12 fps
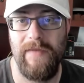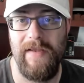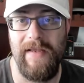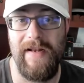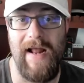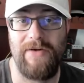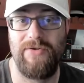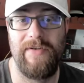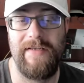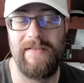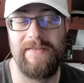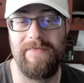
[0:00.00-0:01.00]
It
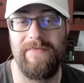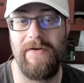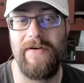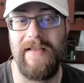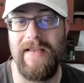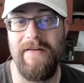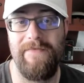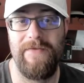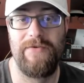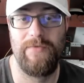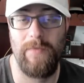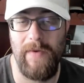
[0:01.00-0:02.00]
actually is a very
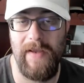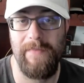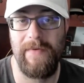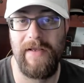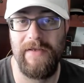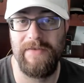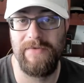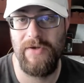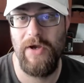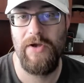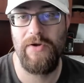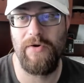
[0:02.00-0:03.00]
inefficient way because
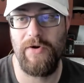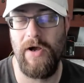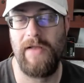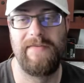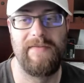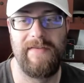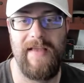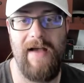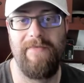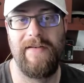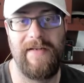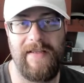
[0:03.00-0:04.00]
you're constantly
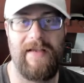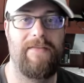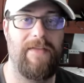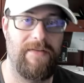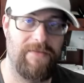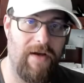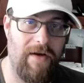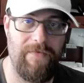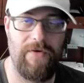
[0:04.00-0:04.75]
having to kick things off.